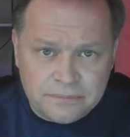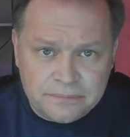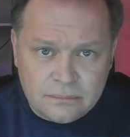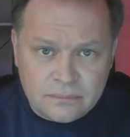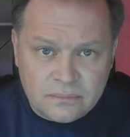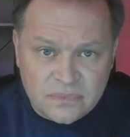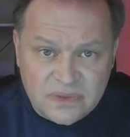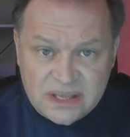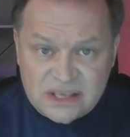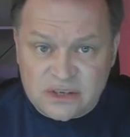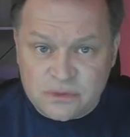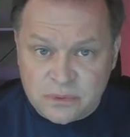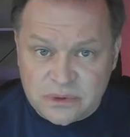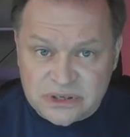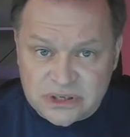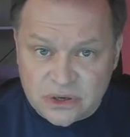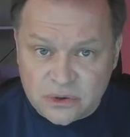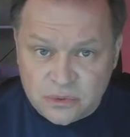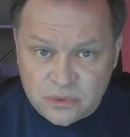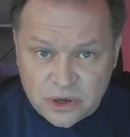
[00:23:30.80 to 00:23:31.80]
This was
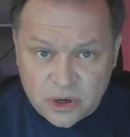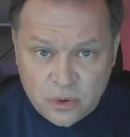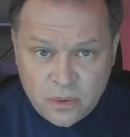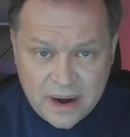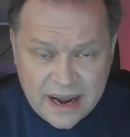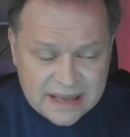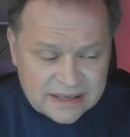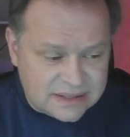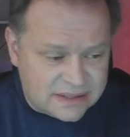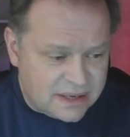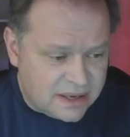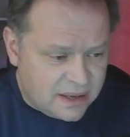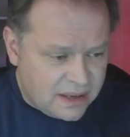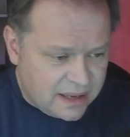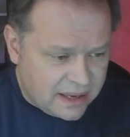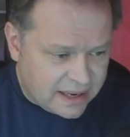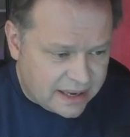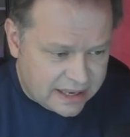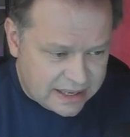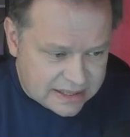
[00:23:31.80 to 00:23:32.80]
a request,
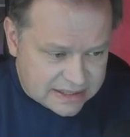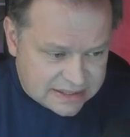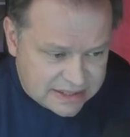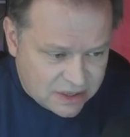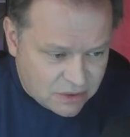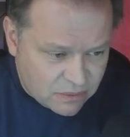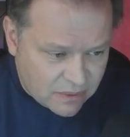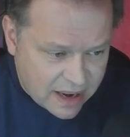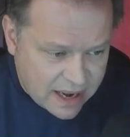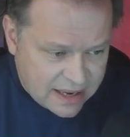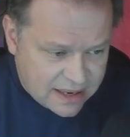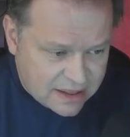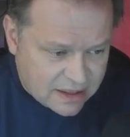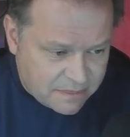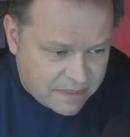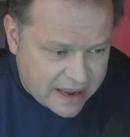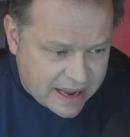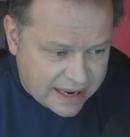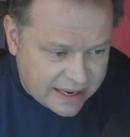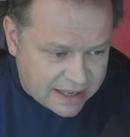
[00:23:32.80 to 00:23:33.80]
and I can see right in the
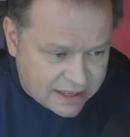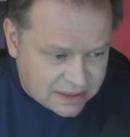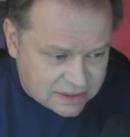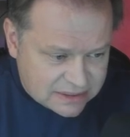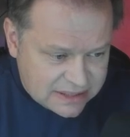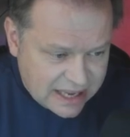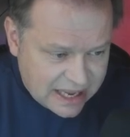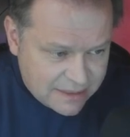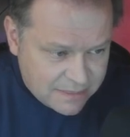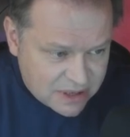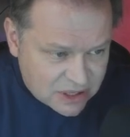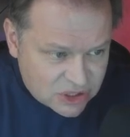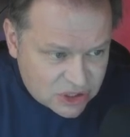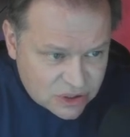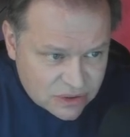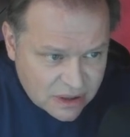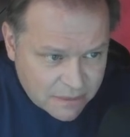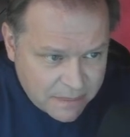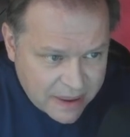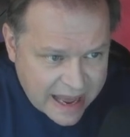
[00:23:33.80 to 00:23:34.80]
packet, it'll take me to
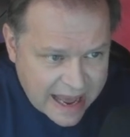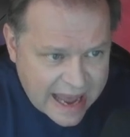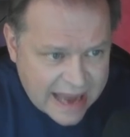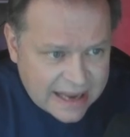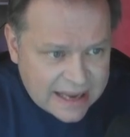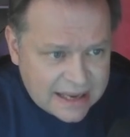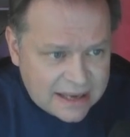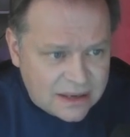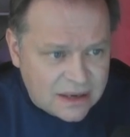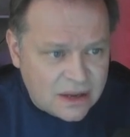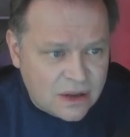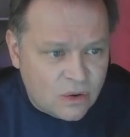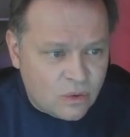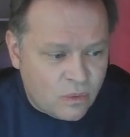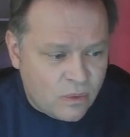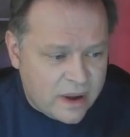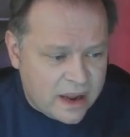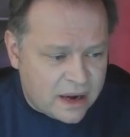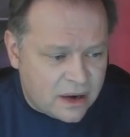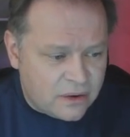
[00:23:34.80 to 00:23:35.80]
the packet
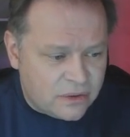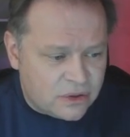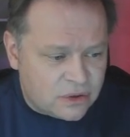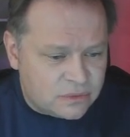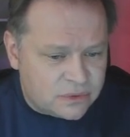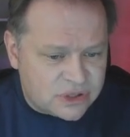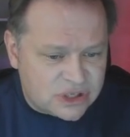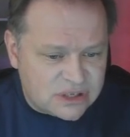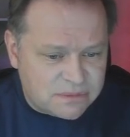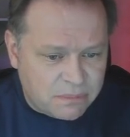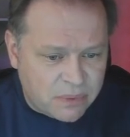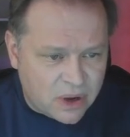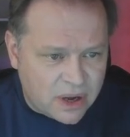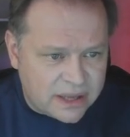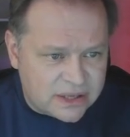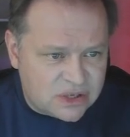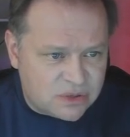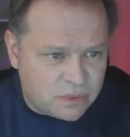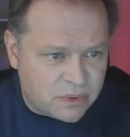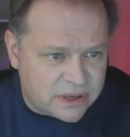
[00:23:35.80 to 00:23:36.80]
where the
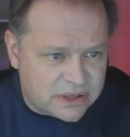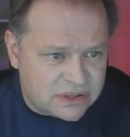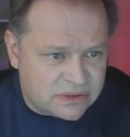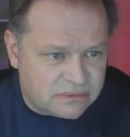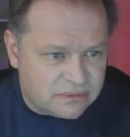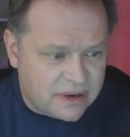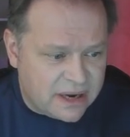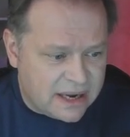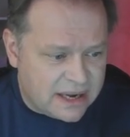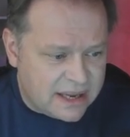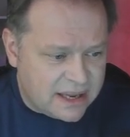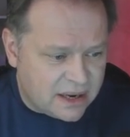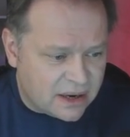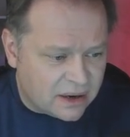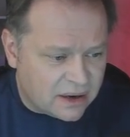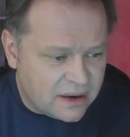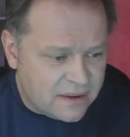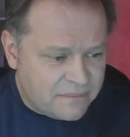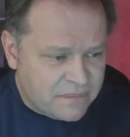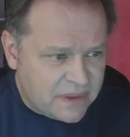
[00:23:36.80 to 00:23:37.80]
response was right here.
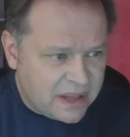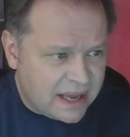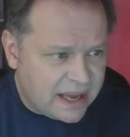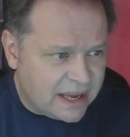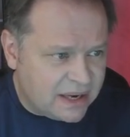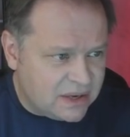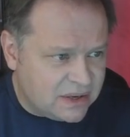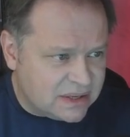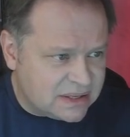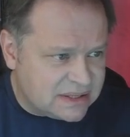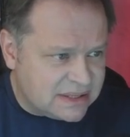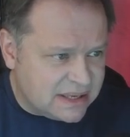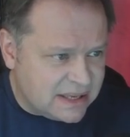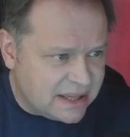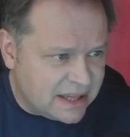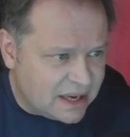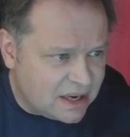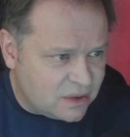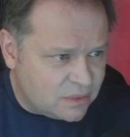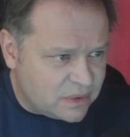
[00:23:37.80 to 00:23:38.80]
And you can see
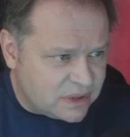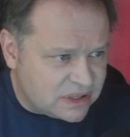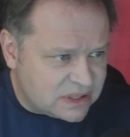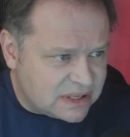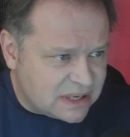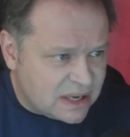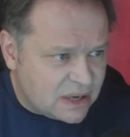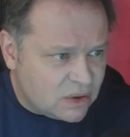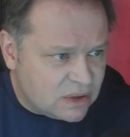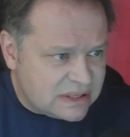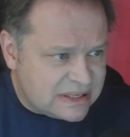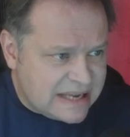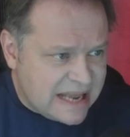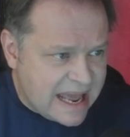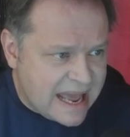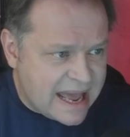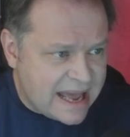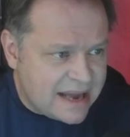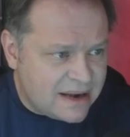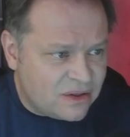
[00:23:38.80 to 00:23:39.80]
that it was
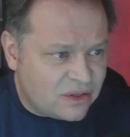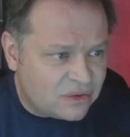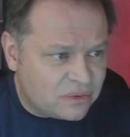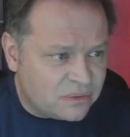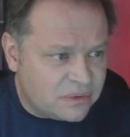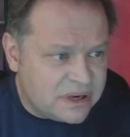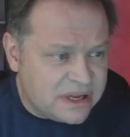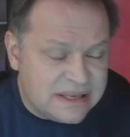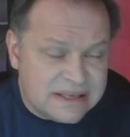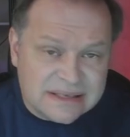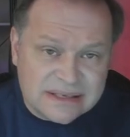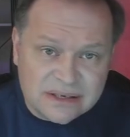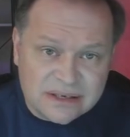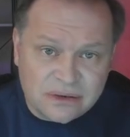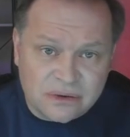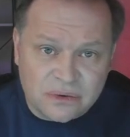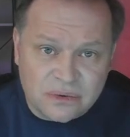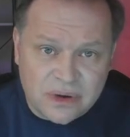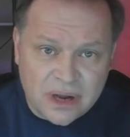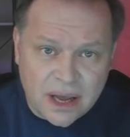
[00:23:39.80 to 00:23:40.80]

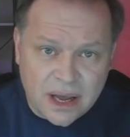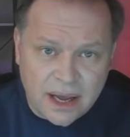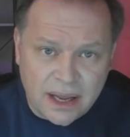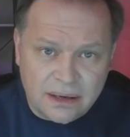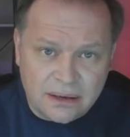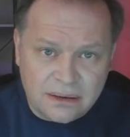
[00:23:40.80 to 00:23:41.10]
10309.